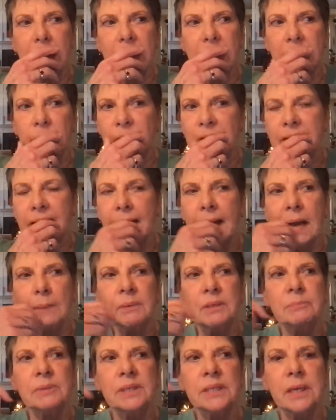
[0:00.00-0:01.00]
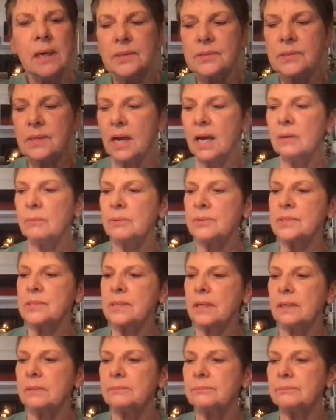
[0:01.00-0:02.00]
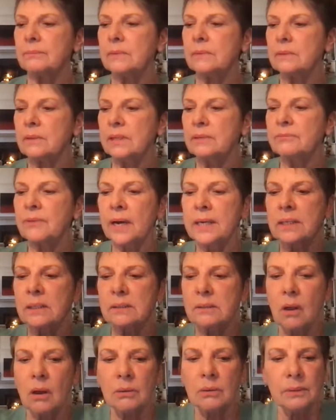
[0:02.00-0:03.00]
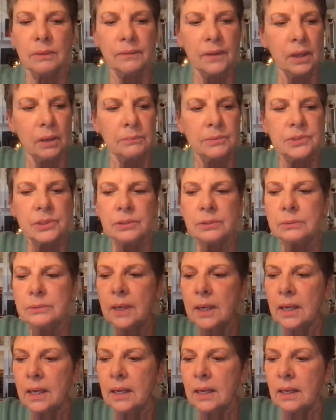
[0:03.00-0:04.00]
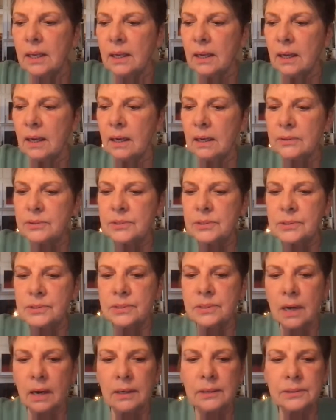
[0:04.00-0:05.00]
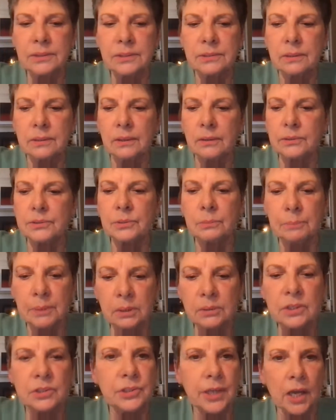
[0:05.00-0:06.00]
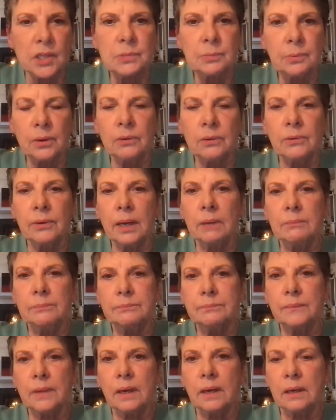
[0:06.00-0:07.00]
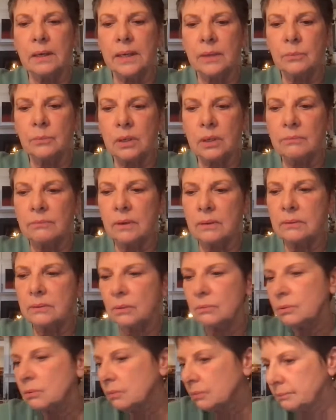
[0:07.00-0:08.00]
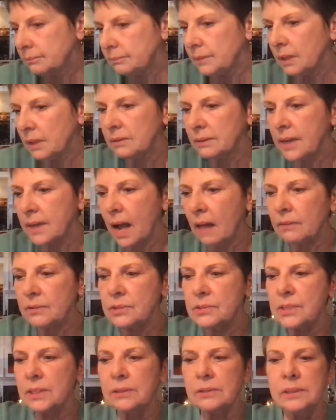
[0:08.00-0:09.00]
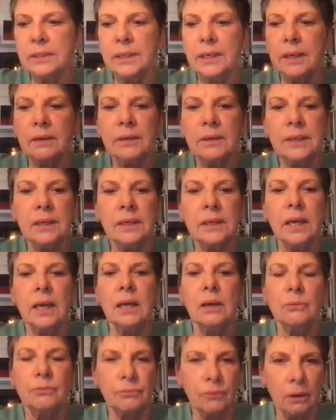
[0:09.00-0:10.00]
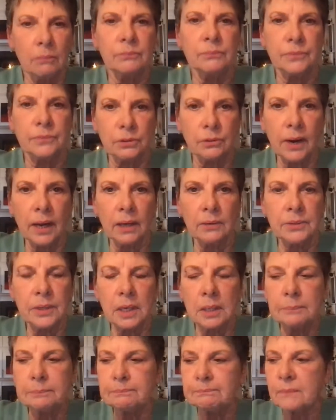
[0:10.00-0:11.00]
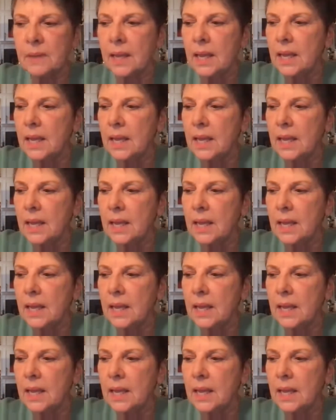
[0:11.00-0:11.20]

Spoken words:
It really happened because I was invited along with him to start or to build a jazz program at one of our local colleges here in the area from the ground up.